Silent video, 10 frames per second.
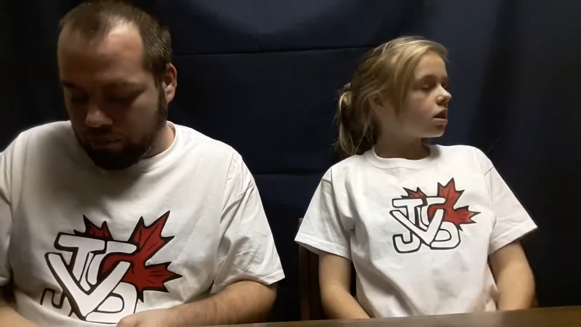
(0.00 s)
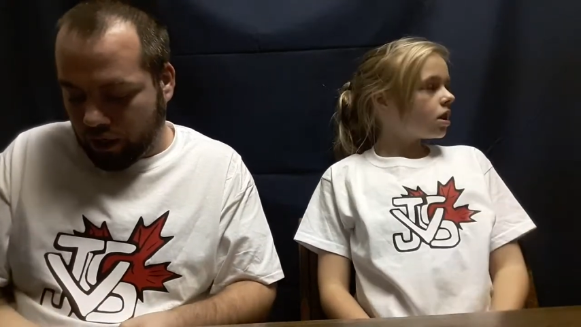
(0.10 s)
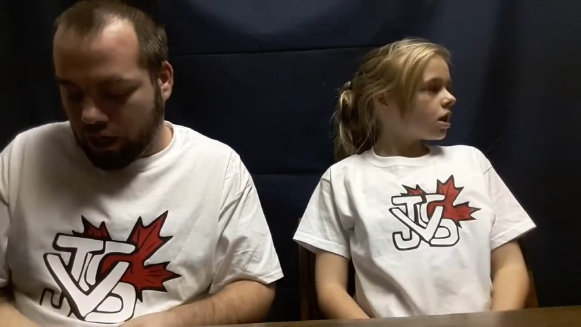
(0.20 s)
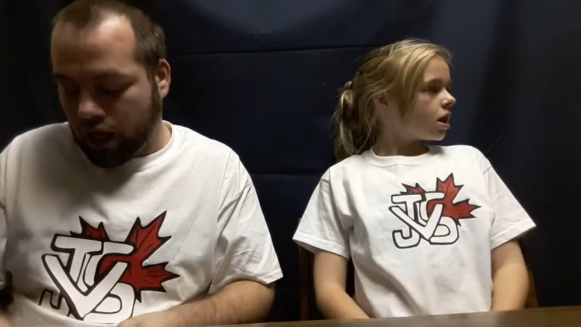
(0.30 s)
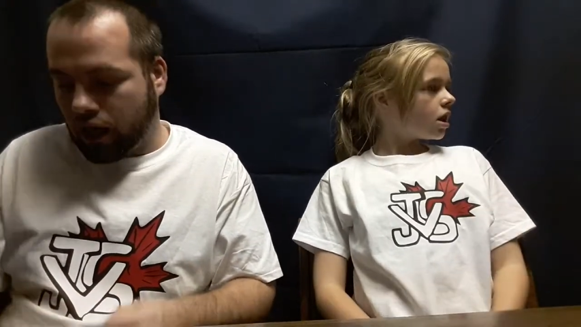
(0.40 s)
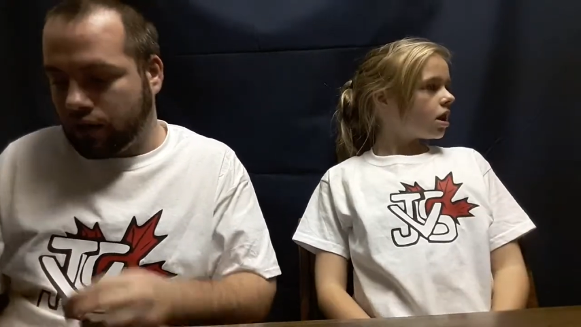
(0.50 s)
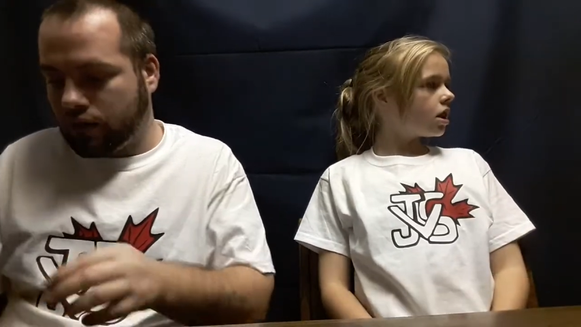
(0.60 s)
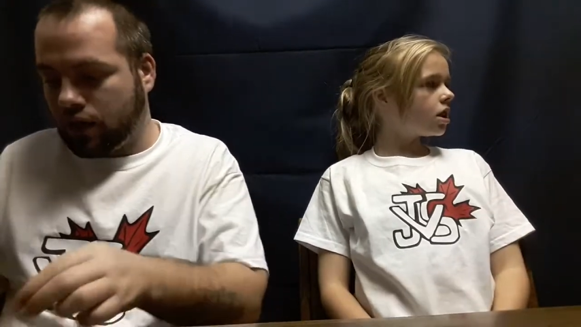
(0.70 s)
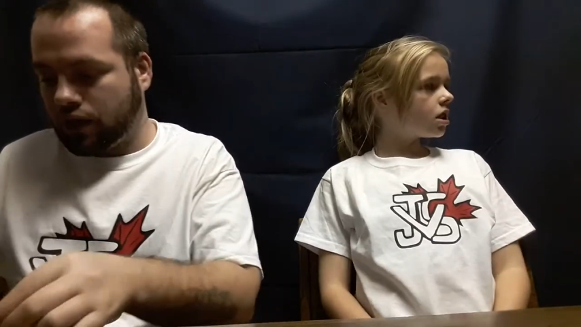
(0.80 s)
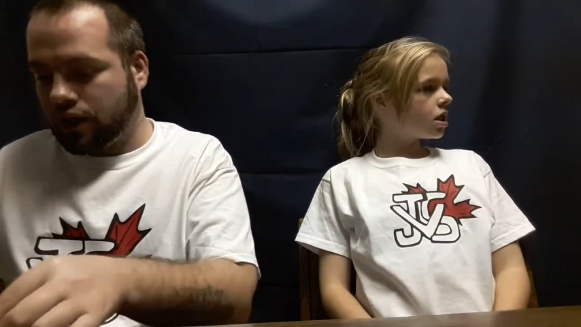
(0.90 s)
Speaker 1: but uh,
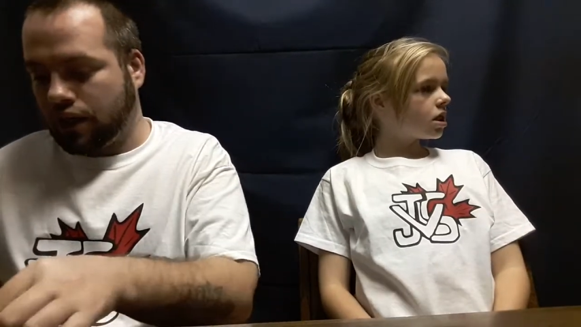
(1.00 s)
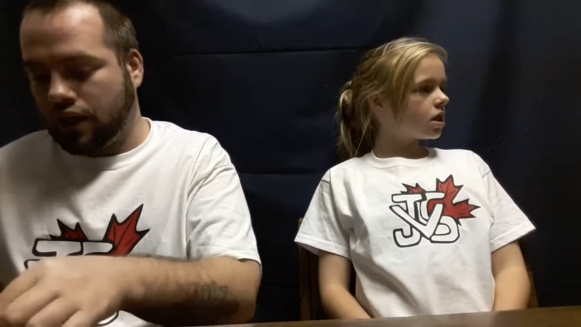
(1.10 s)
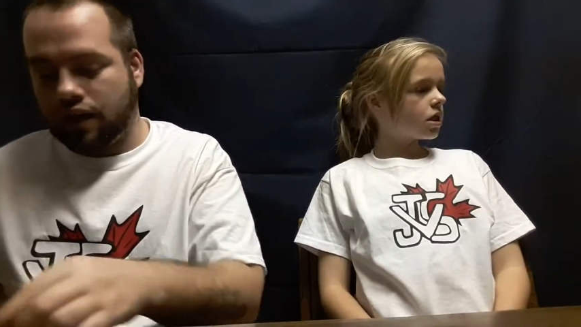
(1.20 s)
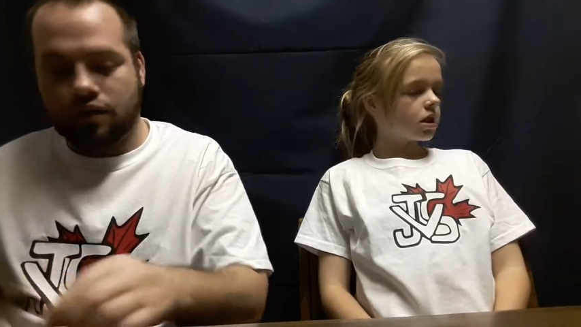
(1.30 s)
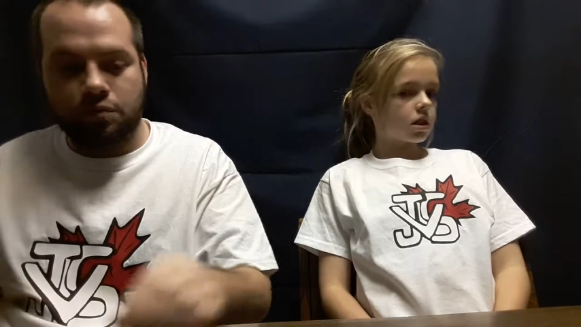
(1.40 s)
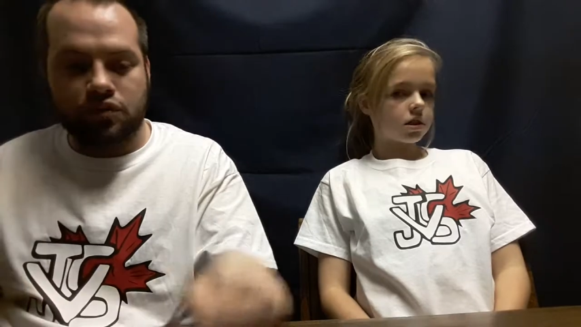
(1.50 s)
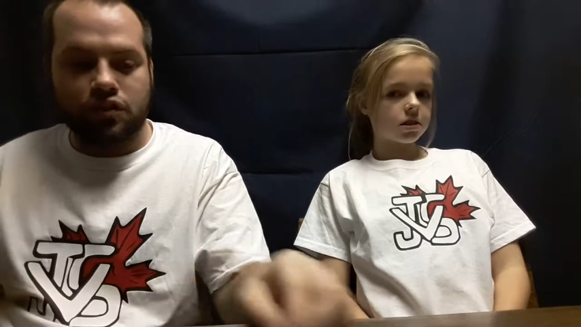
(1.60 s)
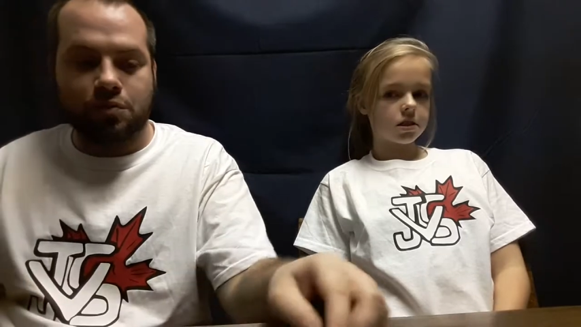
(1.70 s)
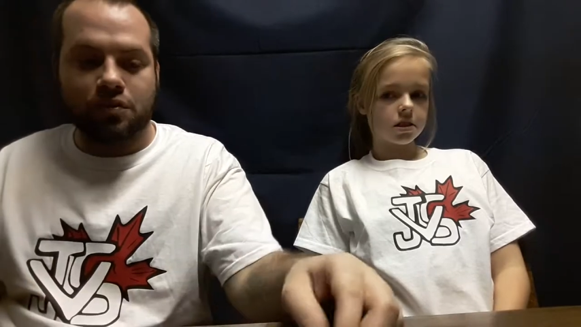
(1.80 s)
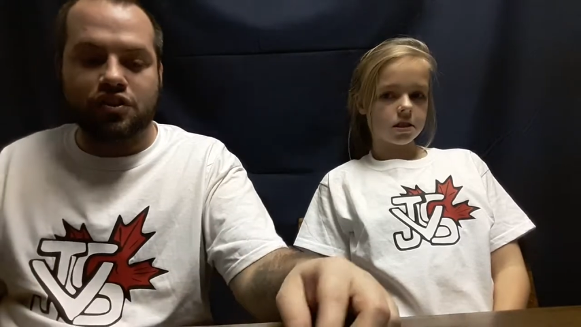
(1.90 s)
I'm gonna, give them a
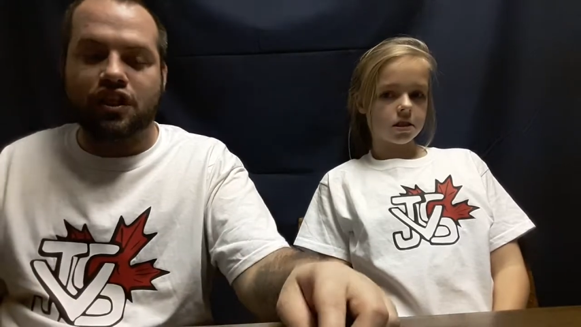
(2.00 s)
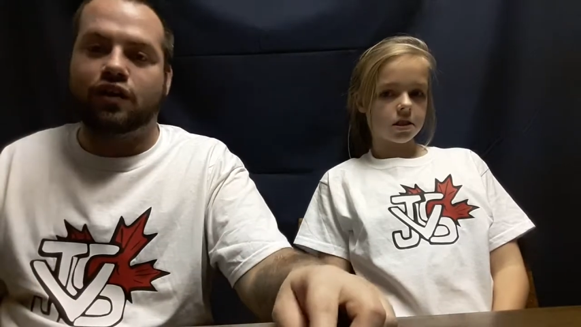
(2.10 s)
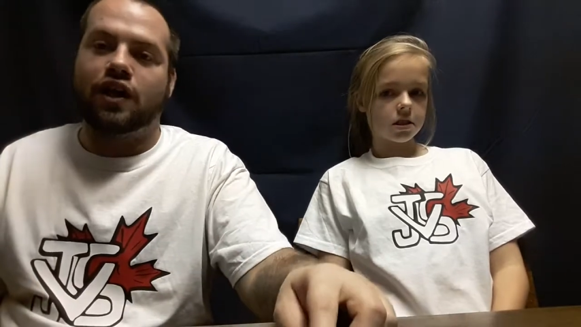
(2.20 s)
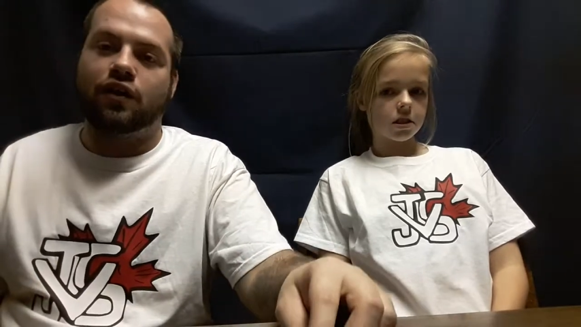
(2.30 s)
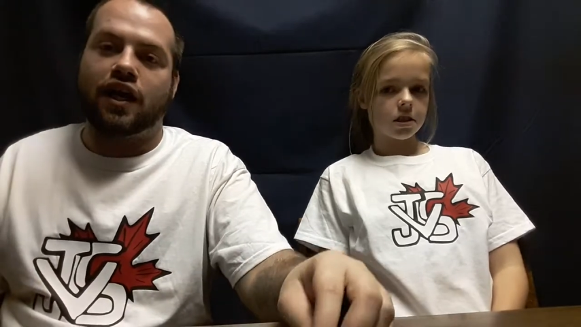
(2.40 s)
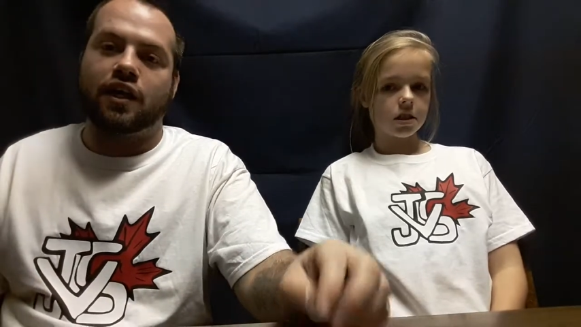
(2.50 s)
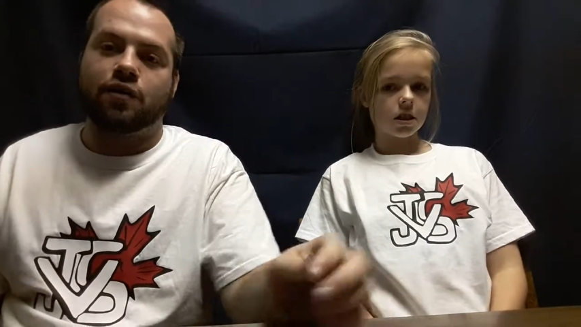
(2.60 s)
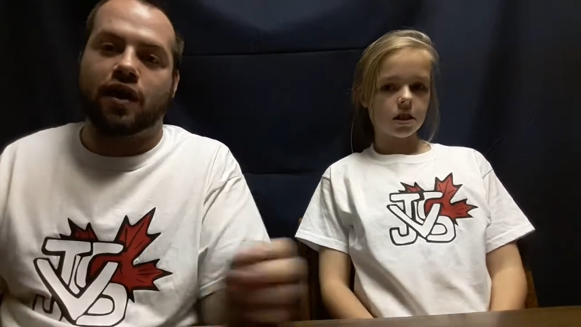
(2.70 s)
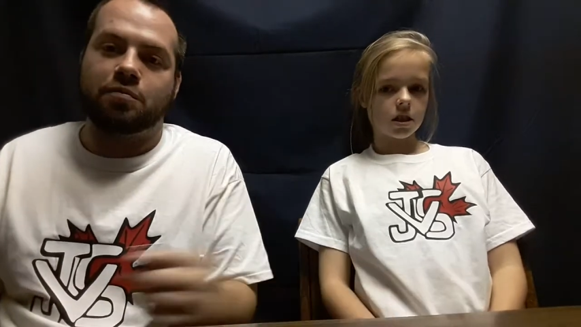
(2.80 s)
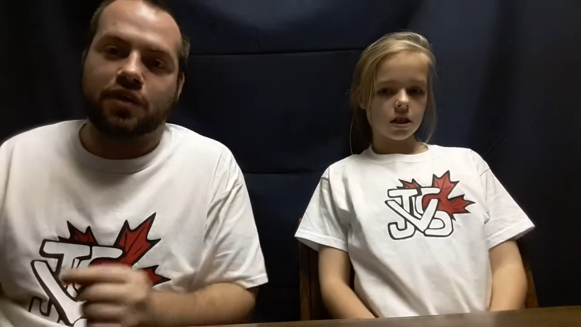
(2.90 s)
super shout out
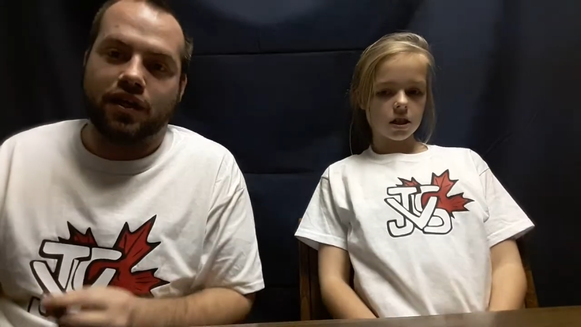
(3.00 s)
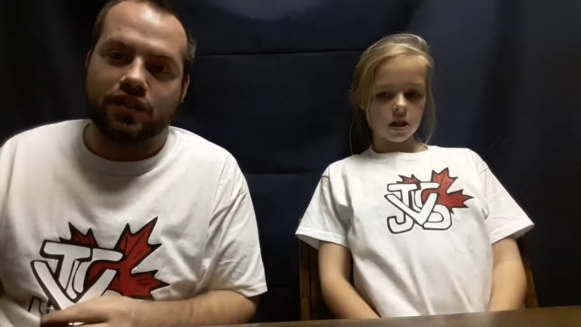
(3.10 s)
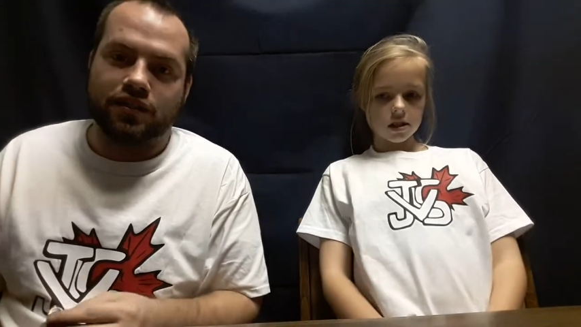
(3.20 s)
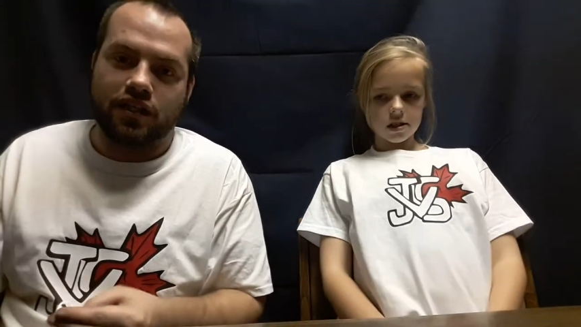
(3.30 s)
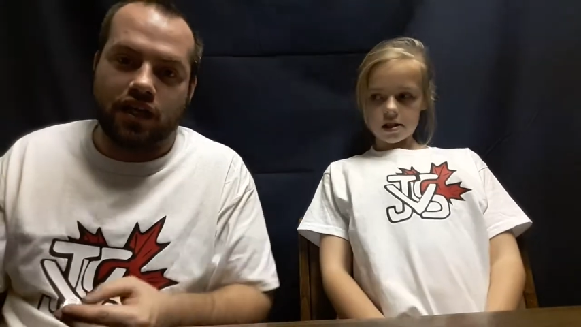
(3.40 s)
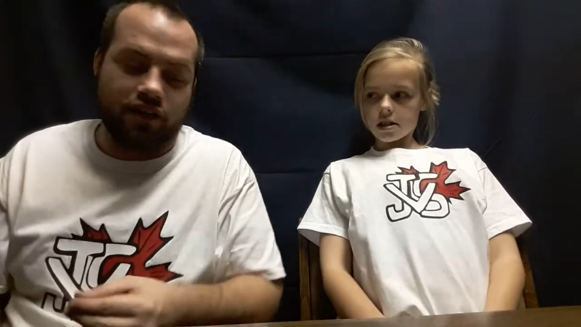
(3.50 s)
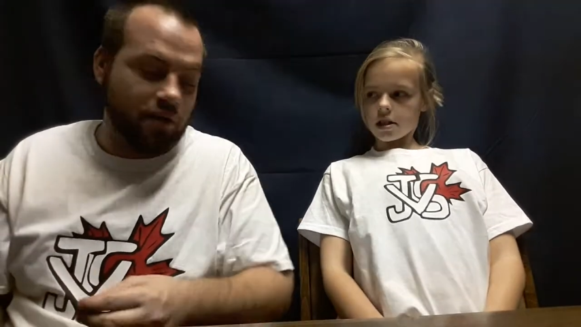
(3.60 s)
anyway because uh,